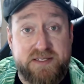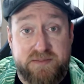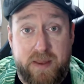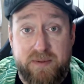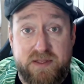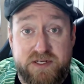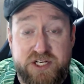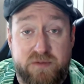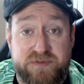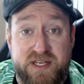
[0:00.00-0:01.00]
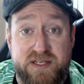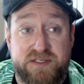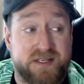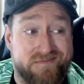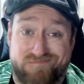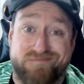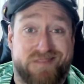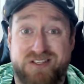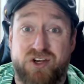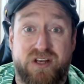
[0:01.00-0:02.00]
maybe the GM says
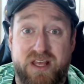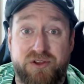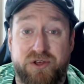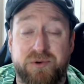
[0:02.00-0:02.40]
this could kill you,